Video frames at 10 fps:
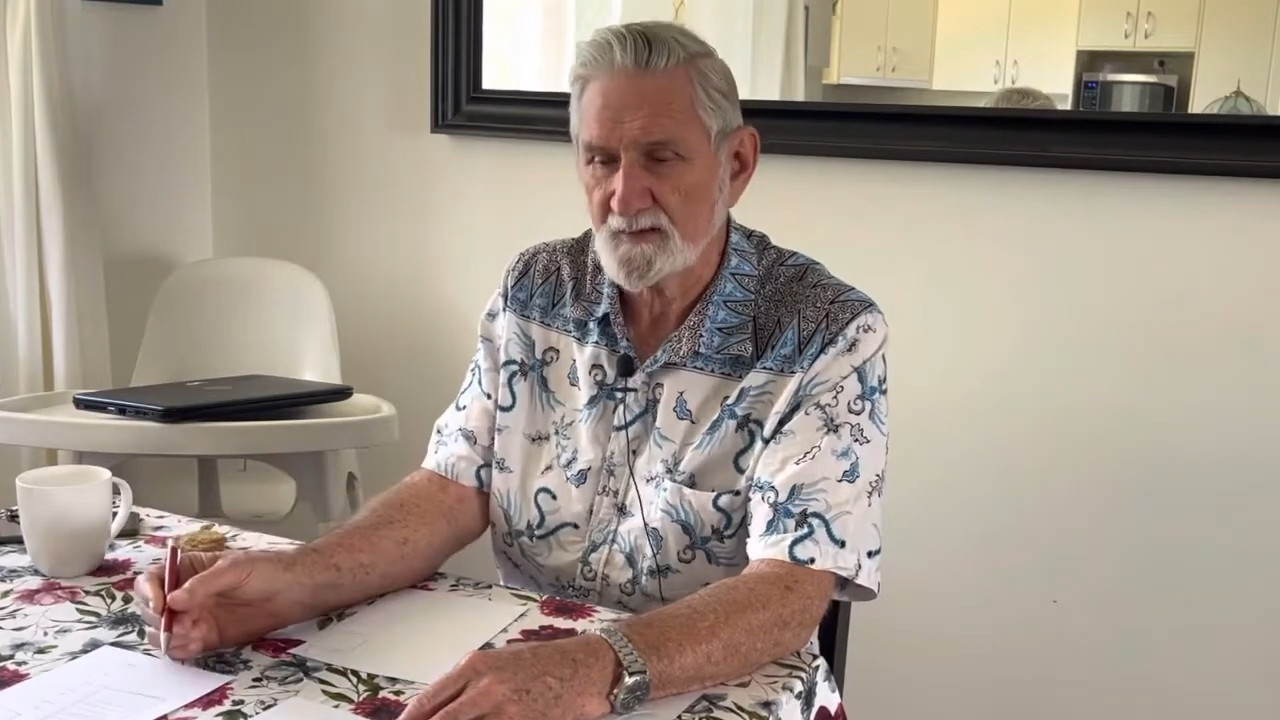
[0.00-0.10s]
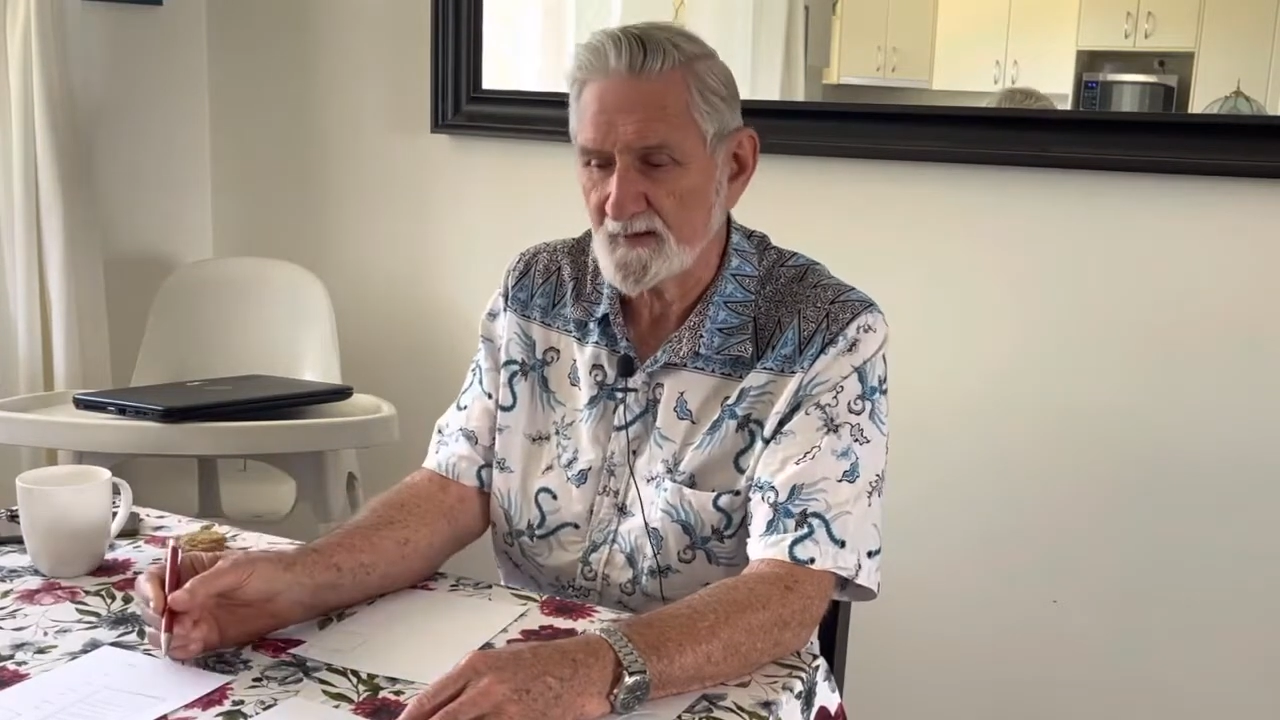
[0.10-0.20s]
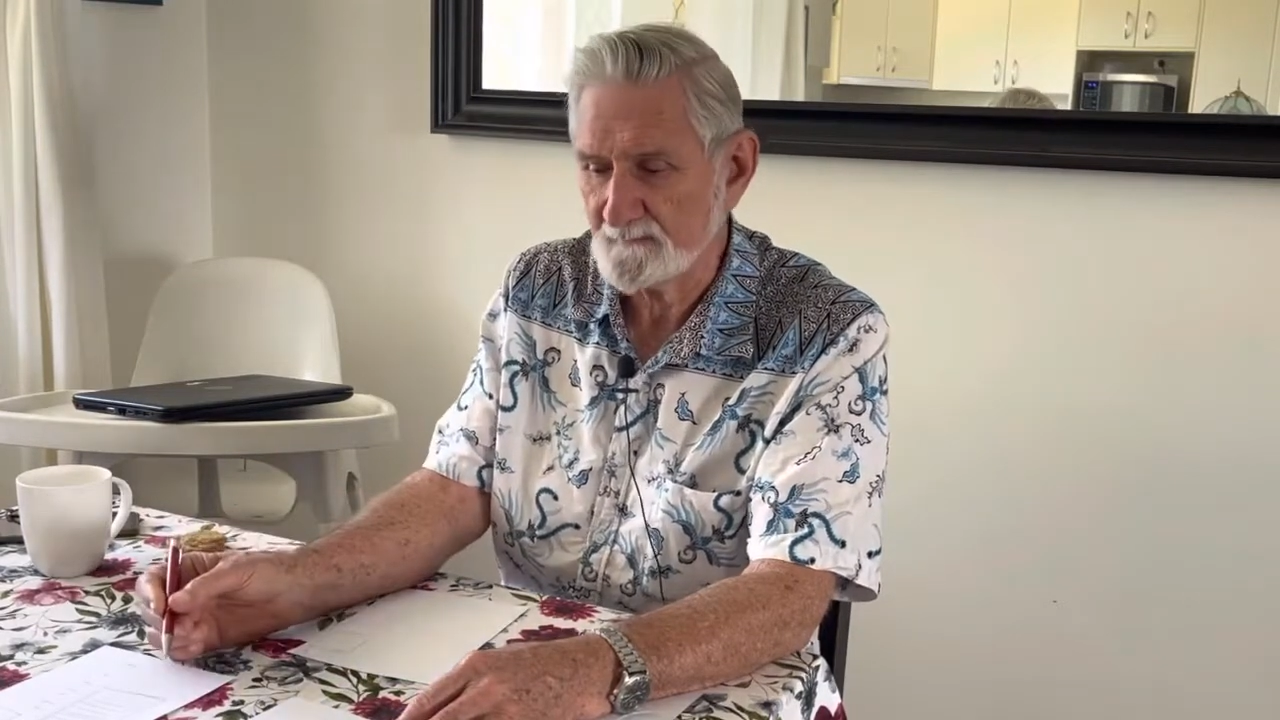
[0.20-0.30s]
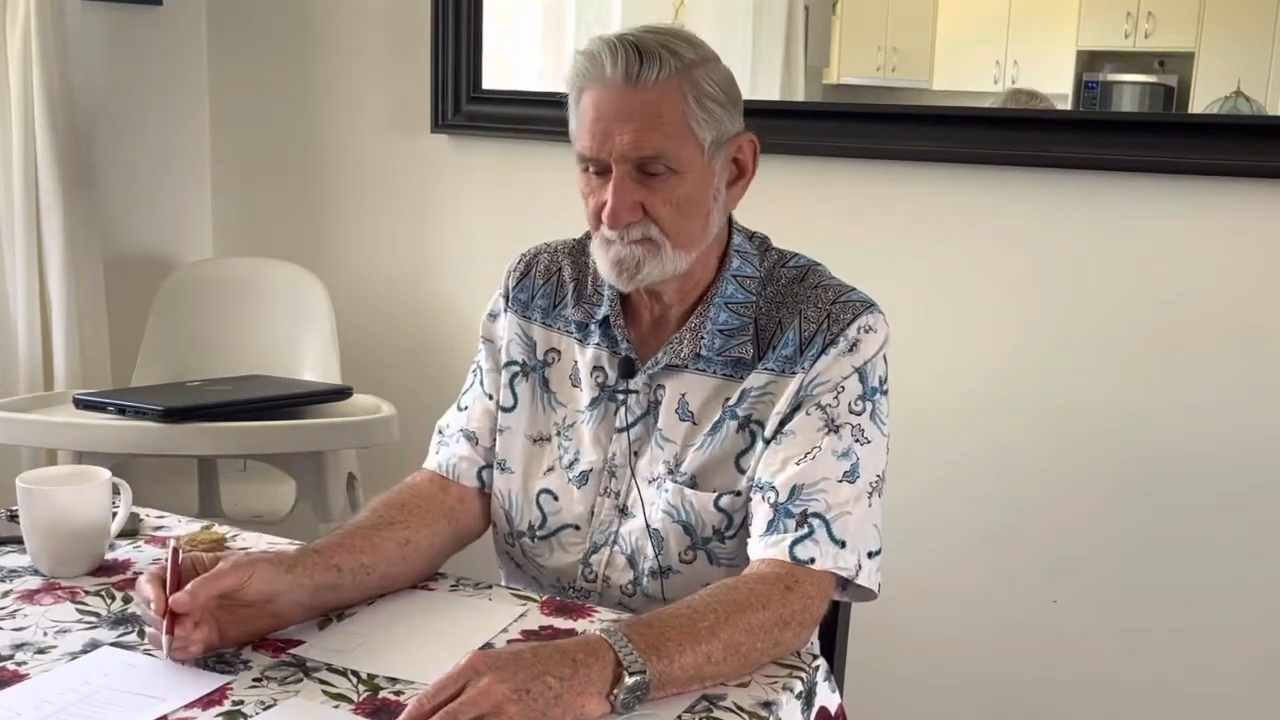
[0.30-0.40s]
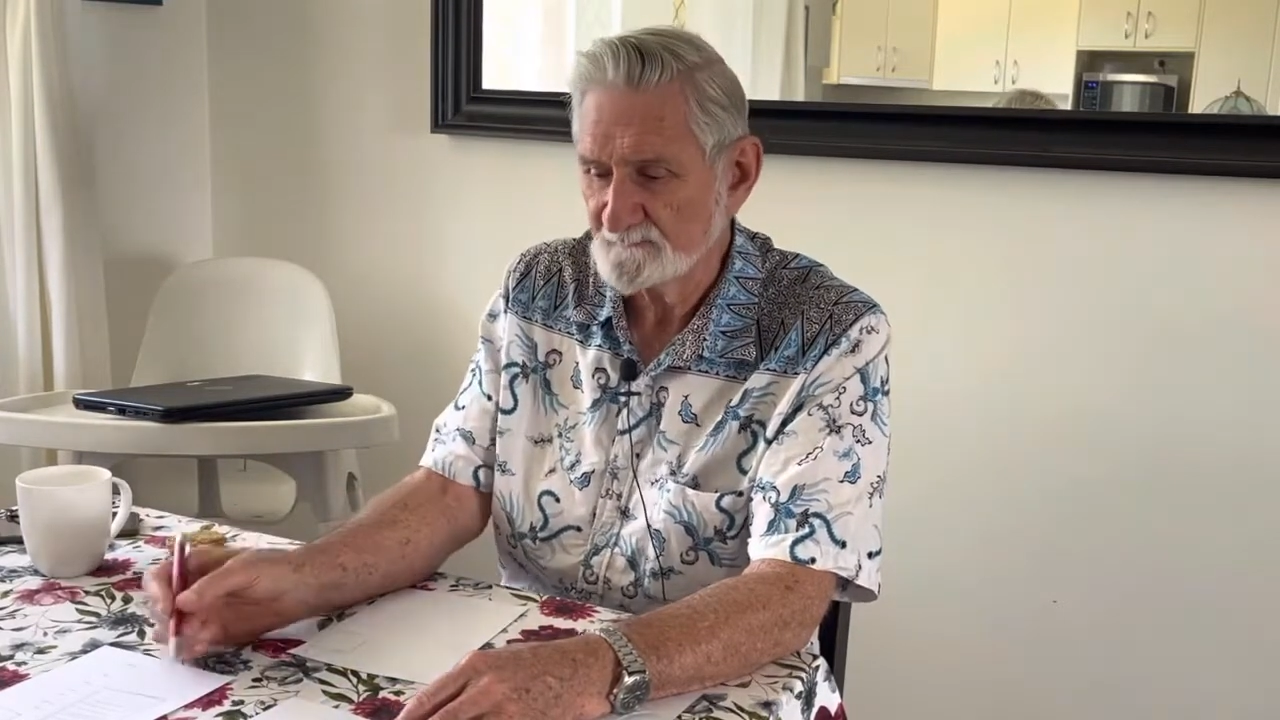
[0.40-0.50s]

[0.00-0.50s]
there.